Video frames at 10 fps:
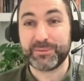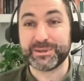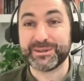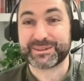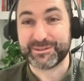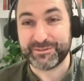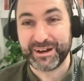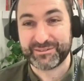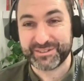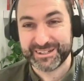youth in
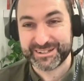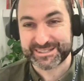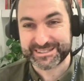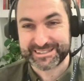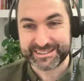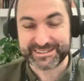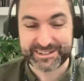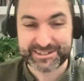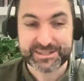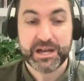5 years, in 10
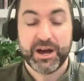years.